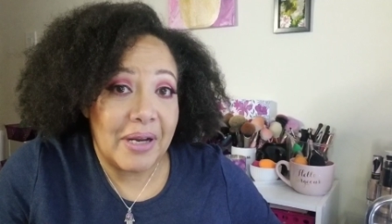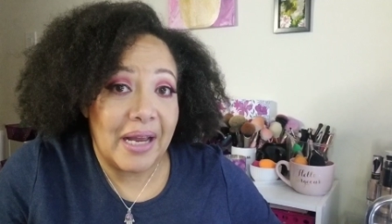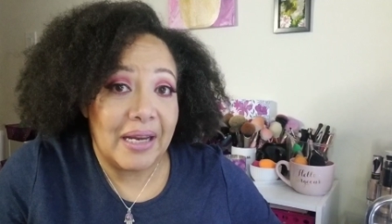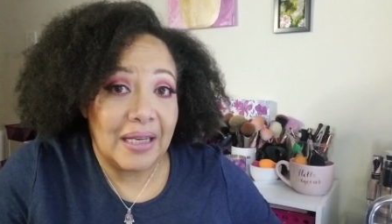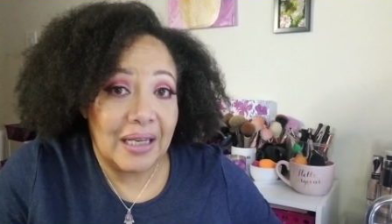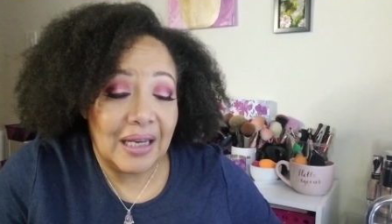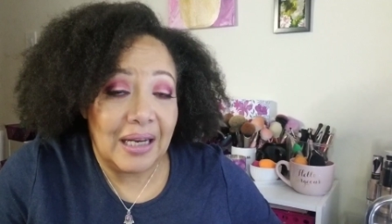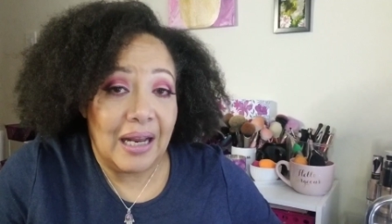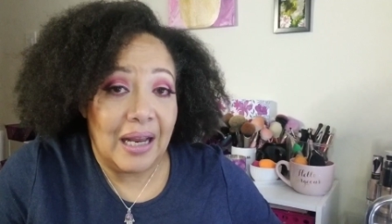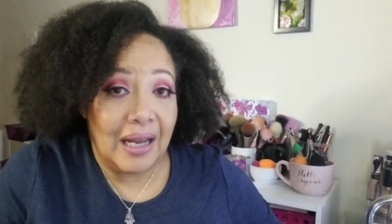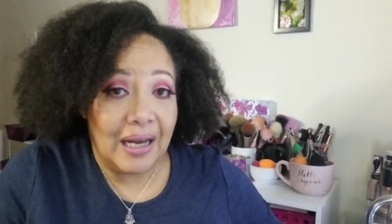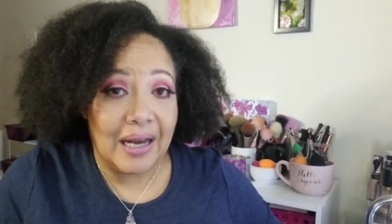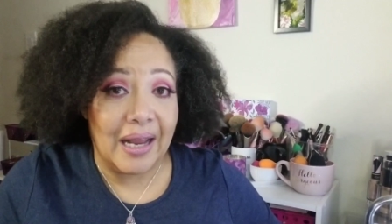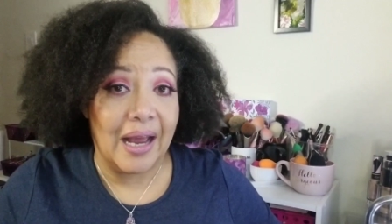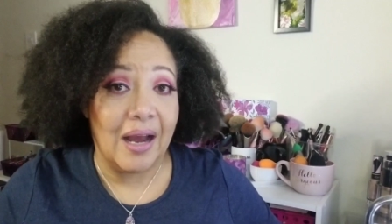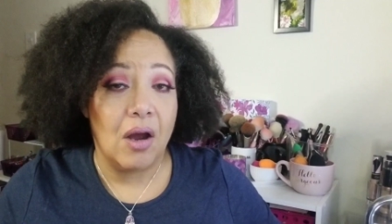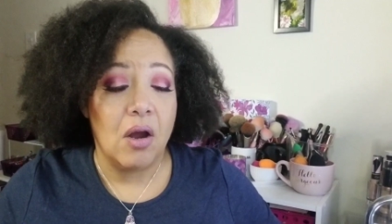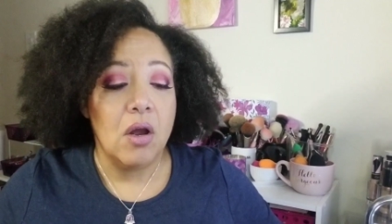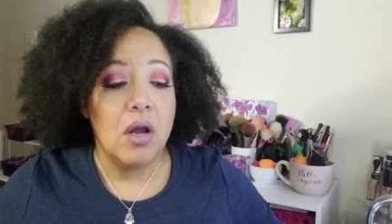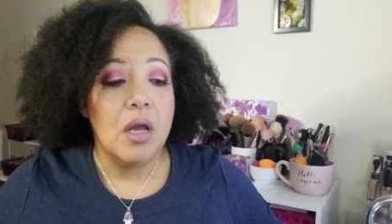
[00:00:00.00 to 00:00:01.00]
not getting it
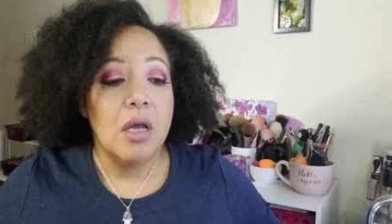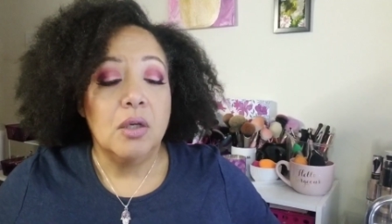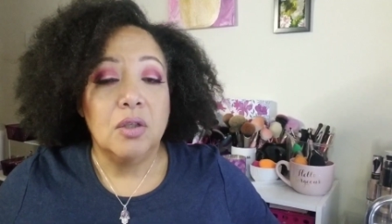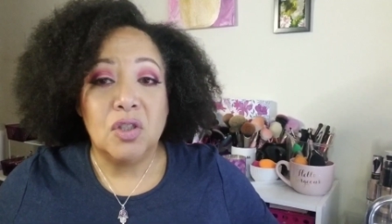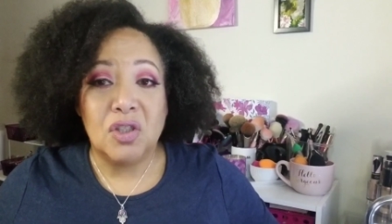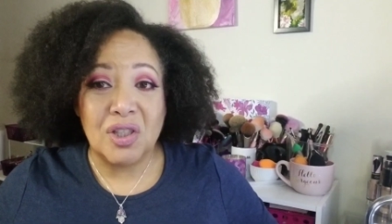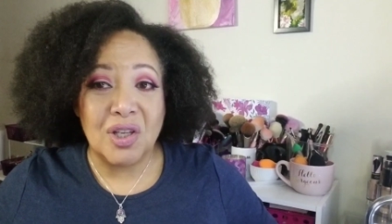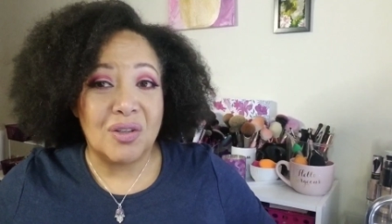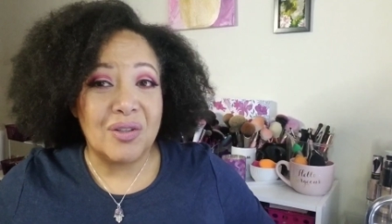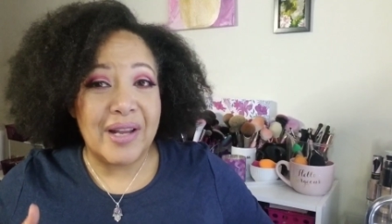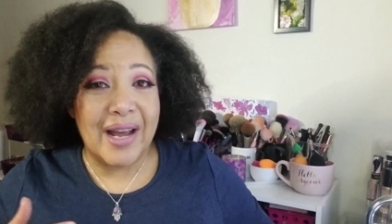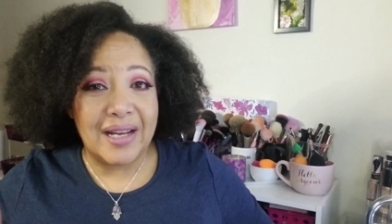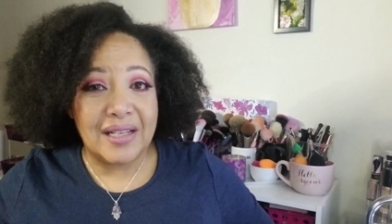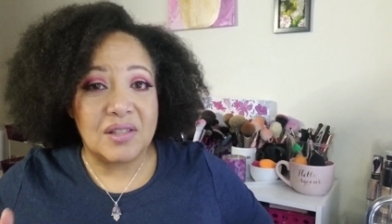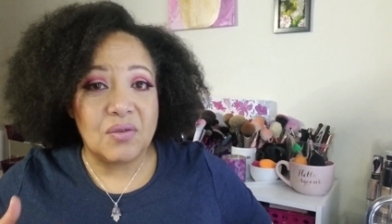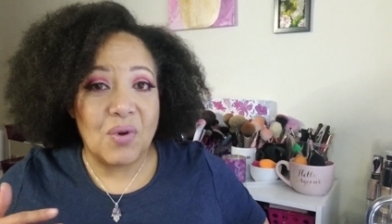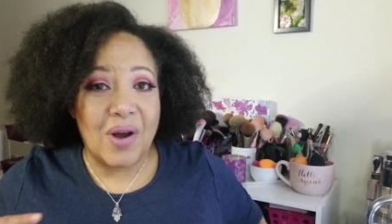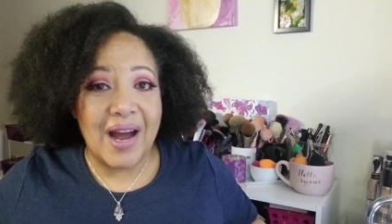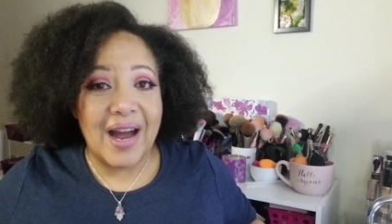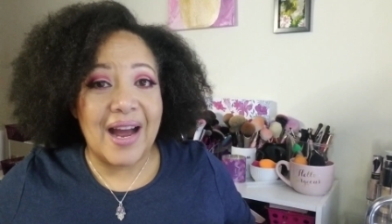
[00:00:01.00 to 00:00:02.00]
now. So
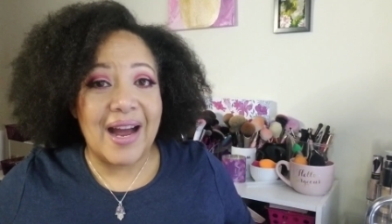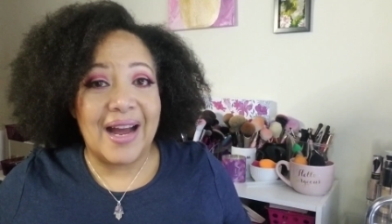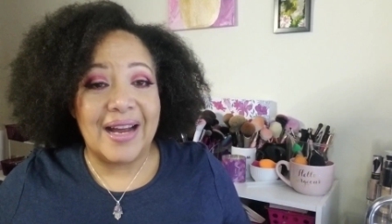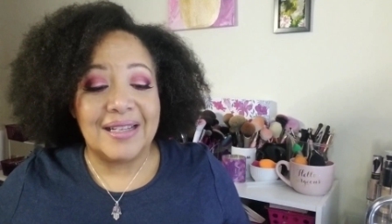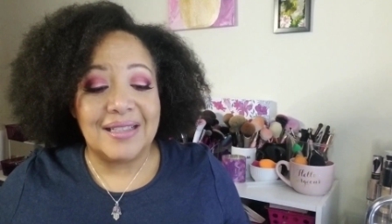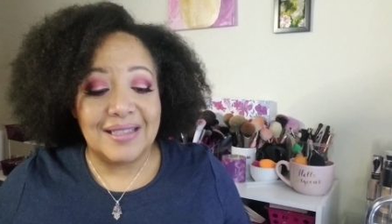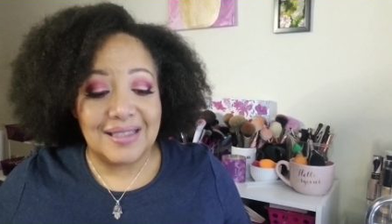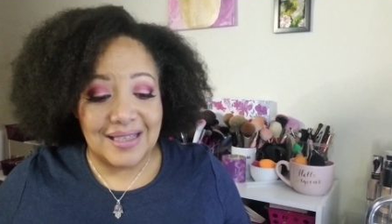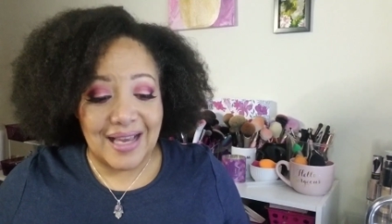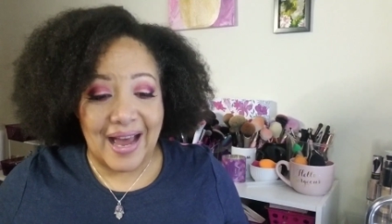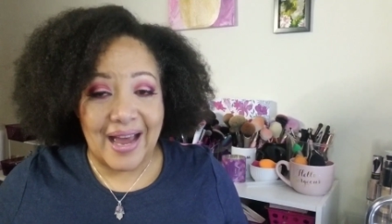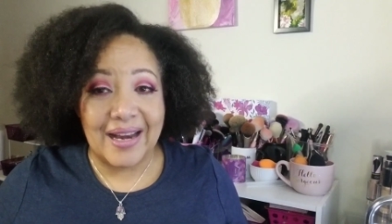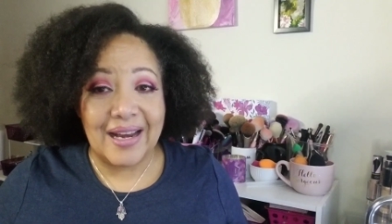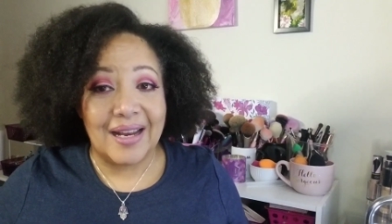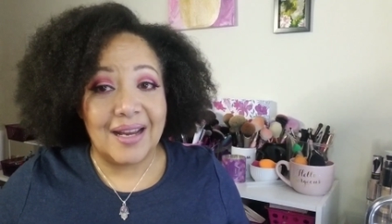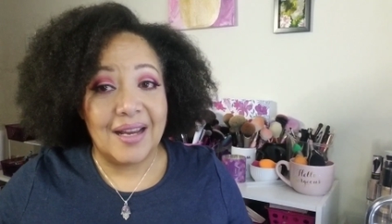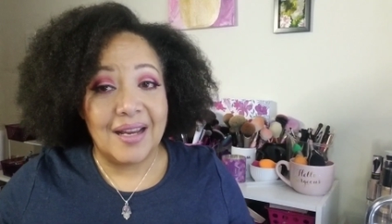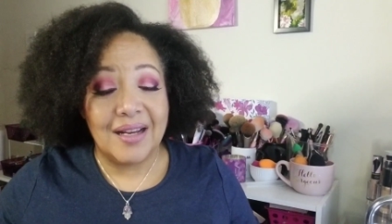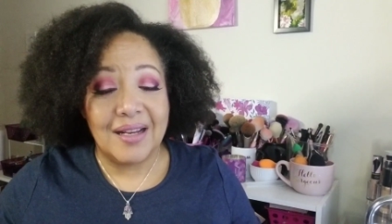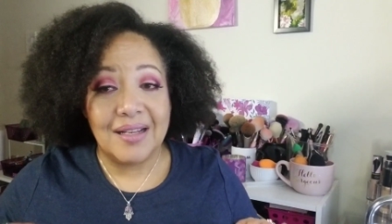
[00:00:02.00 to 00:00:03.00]
that's why I
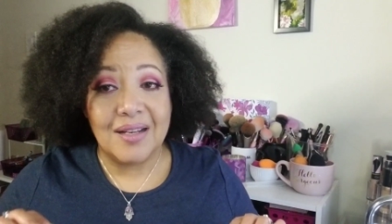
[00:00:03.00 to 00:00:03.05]
decided